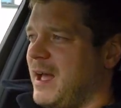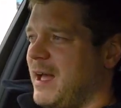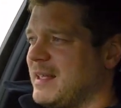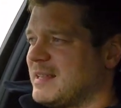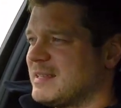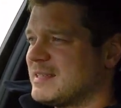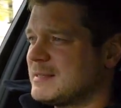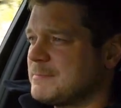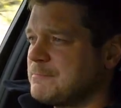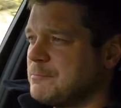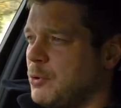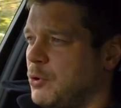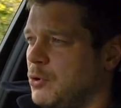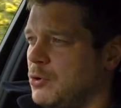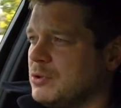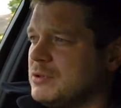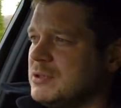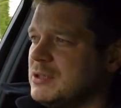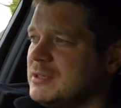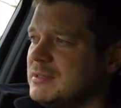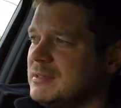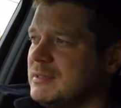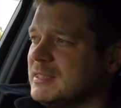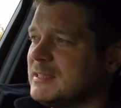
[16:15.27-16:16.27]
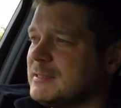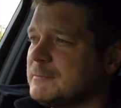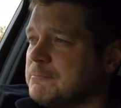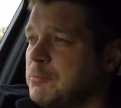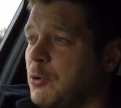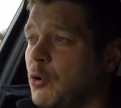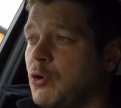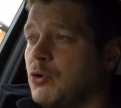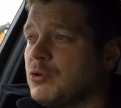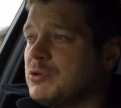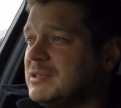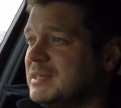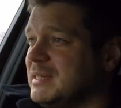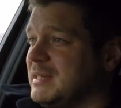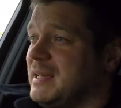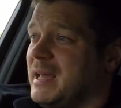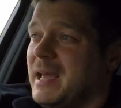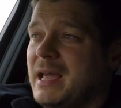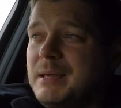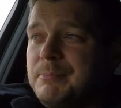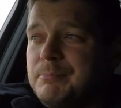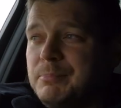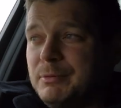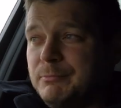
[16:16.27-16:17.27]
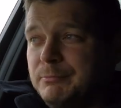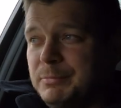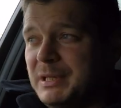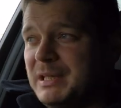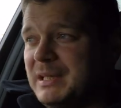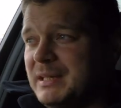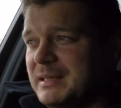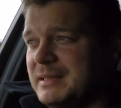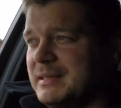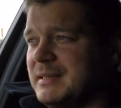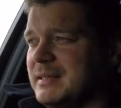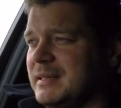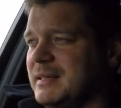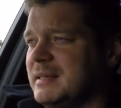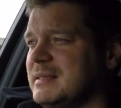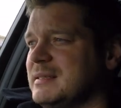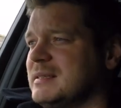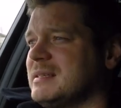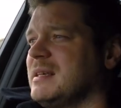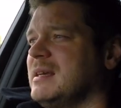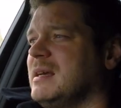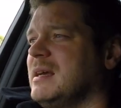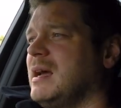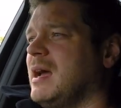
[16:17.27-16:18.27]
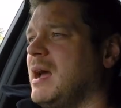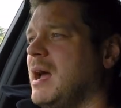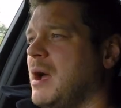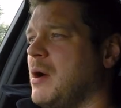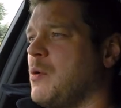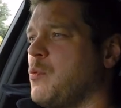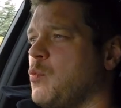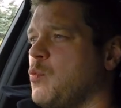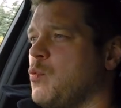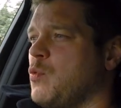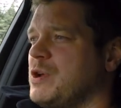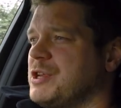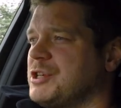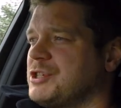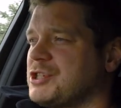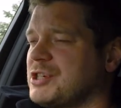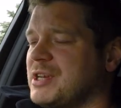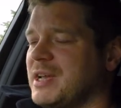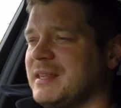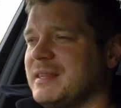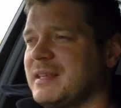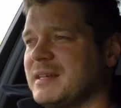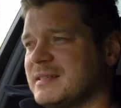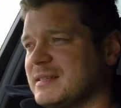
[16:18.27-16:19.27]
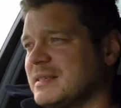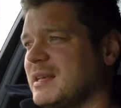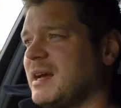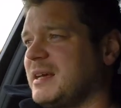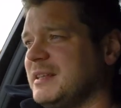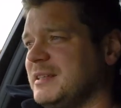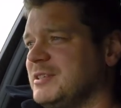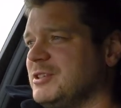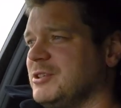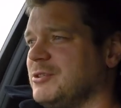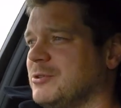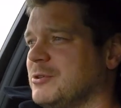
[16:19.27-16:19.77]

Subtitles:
a sporty capabilities which can excite